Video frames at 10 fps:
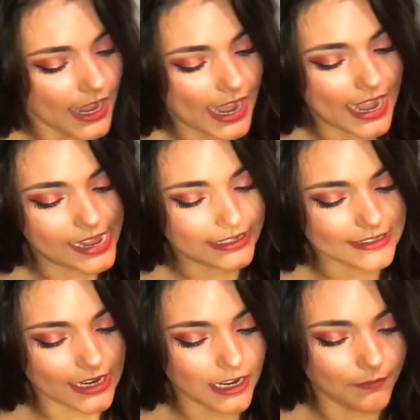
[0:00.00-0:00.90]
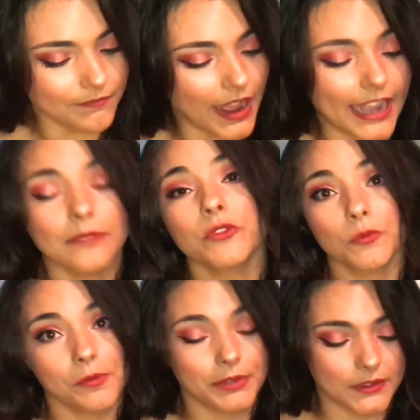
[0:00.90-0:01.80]
And I'm
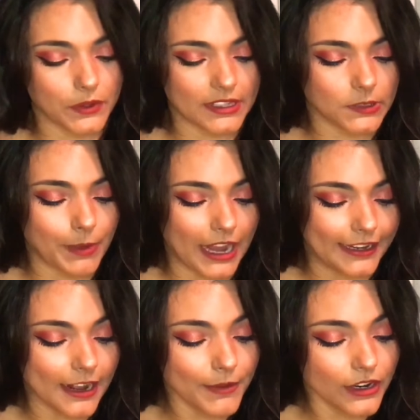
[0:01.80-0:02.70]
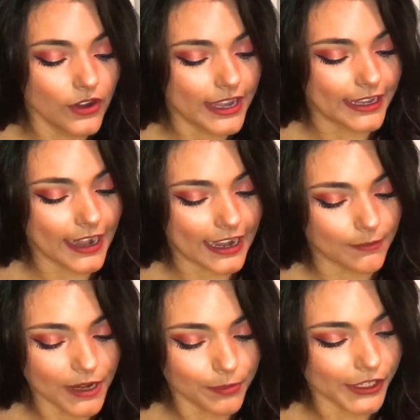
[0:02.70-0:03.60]
super pleased with this palette. I'm going to go ahead and I'm
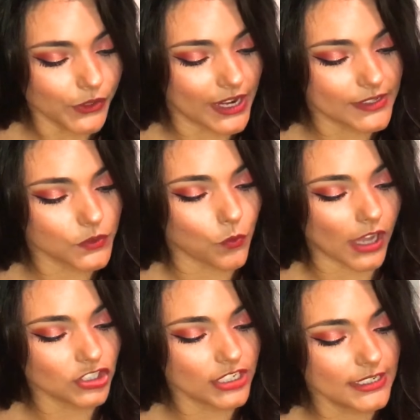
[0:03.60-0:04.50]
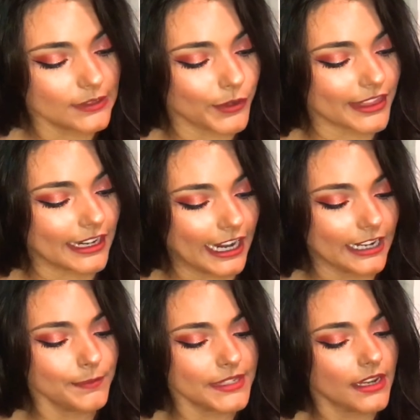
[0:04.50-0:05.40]
going to bring you guys swatches with the
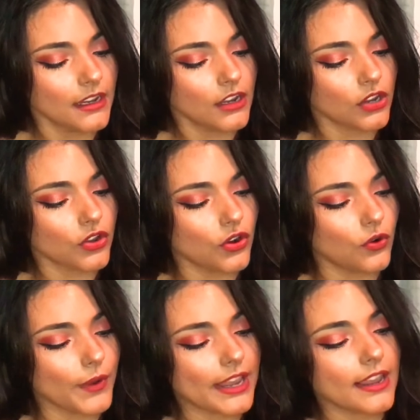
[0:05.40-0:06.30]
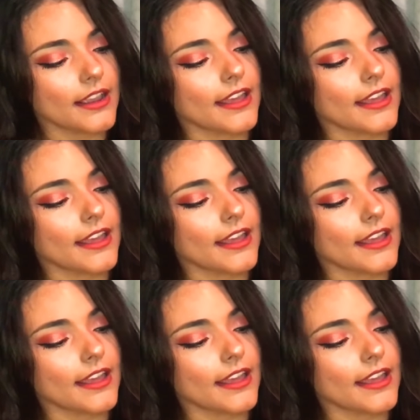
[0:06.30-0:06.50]
names going